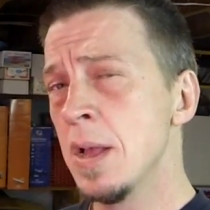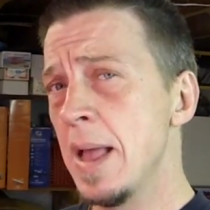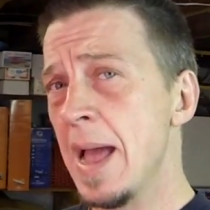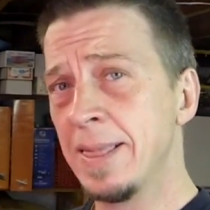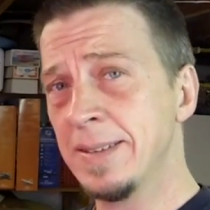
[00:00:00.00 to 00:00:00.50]

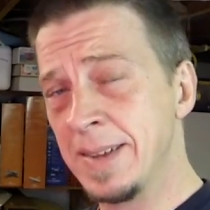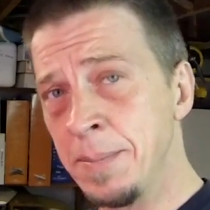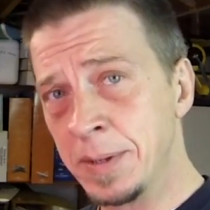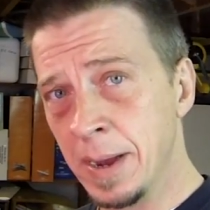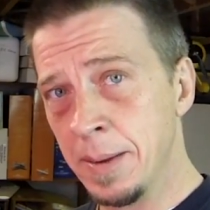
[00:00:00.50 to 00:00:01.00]
At the same
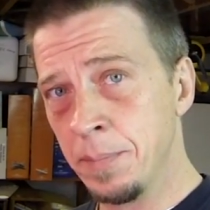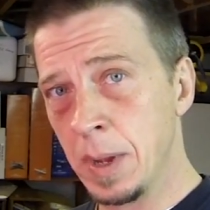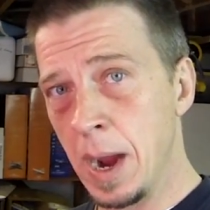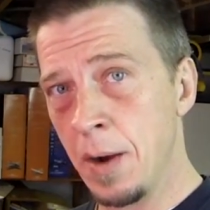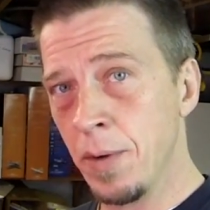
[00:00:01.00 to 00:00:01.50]
time,
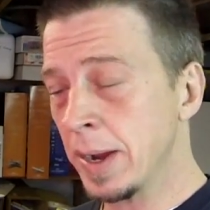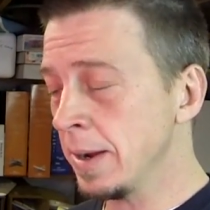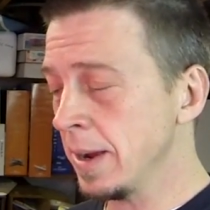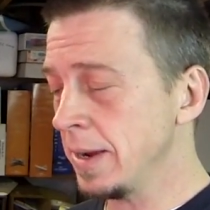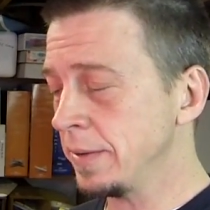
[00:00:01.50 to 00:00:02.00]
I
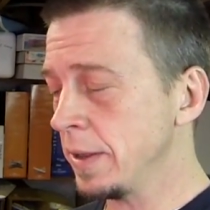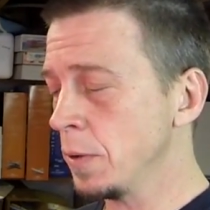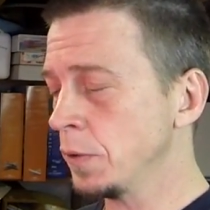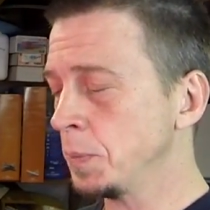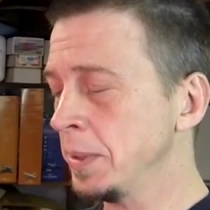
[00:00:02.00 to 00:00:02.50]
recognized that there
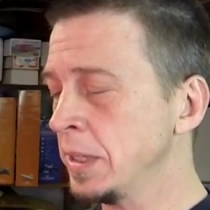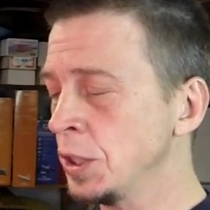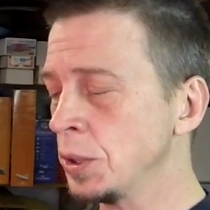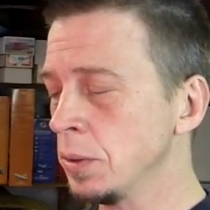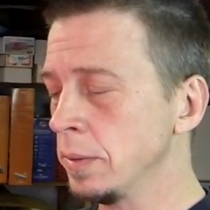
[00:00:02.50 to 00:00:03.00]
was
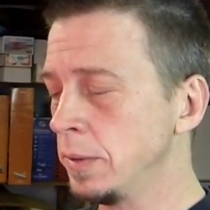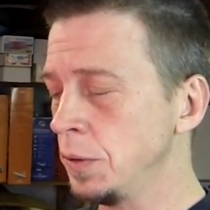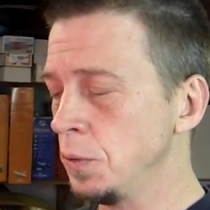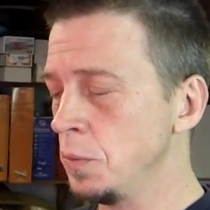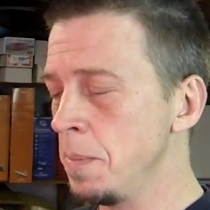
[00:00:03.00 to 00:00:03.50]
potential
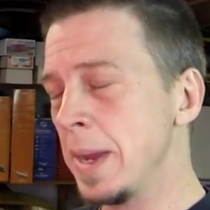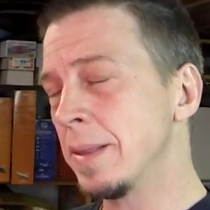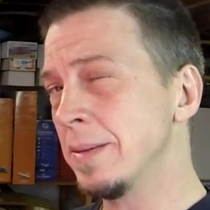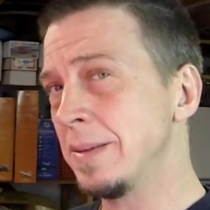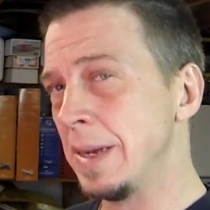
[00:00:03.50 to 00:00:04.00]
to make
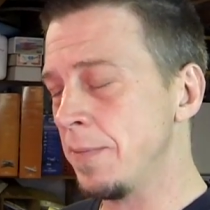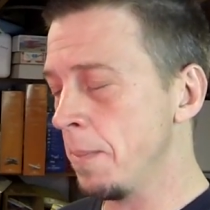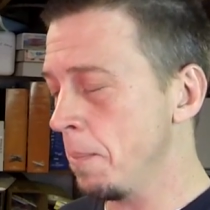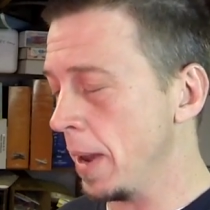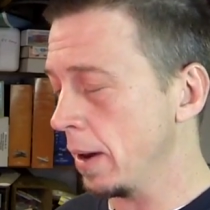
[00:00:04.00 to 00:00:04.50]
this
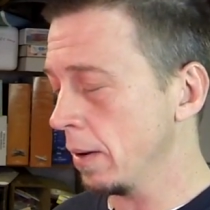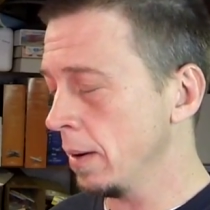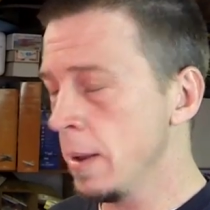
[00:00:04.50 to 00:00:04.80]
even better.